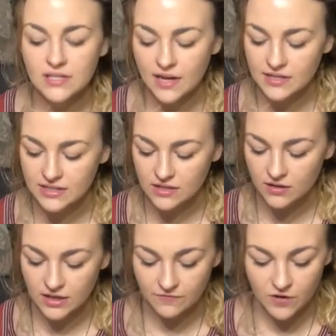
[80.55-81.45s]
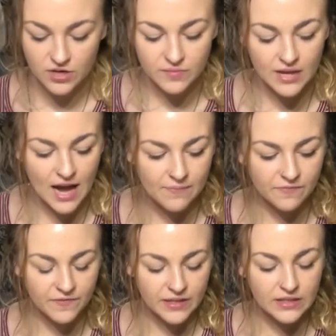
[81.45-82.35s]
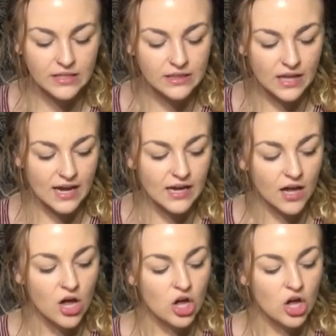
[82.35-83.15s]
that I see in front of me, I'm feeling like